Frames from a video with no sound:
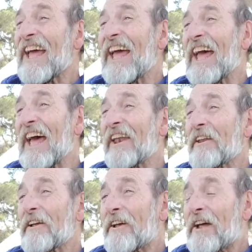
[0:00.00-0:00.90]

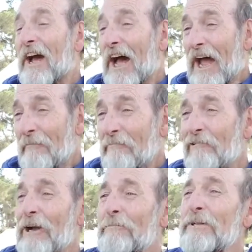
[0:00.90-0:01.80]
And I'm
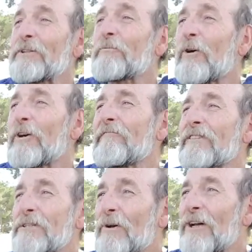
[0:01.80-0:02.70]
probably the one
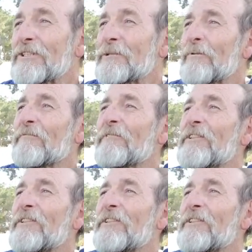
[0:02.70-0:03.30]
responsible